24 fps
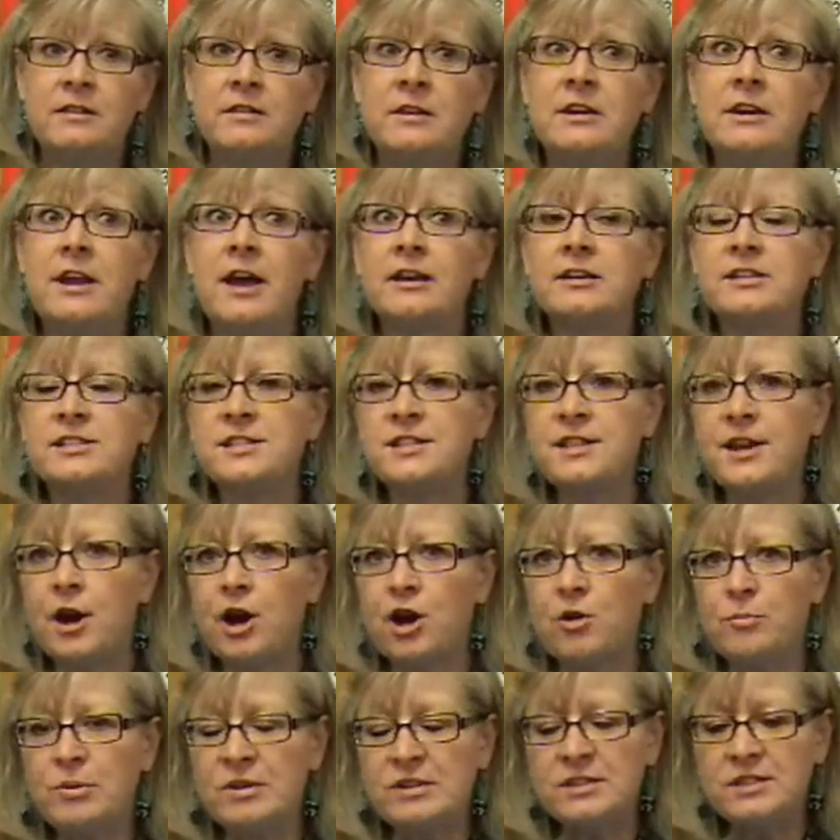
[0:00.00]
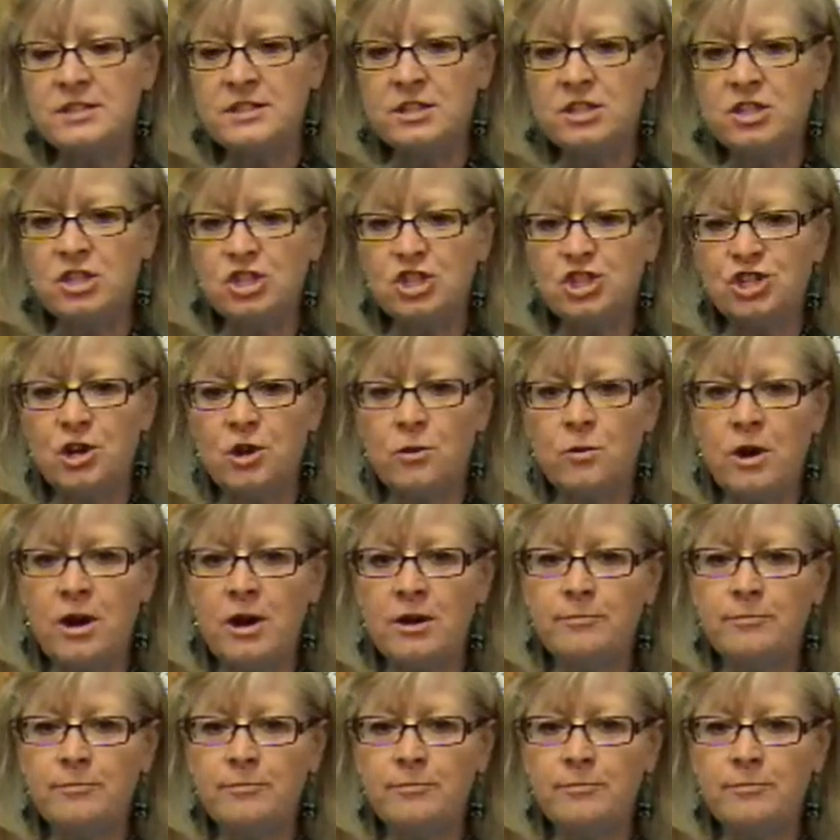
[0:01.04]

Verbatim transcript: The next therapist didn't show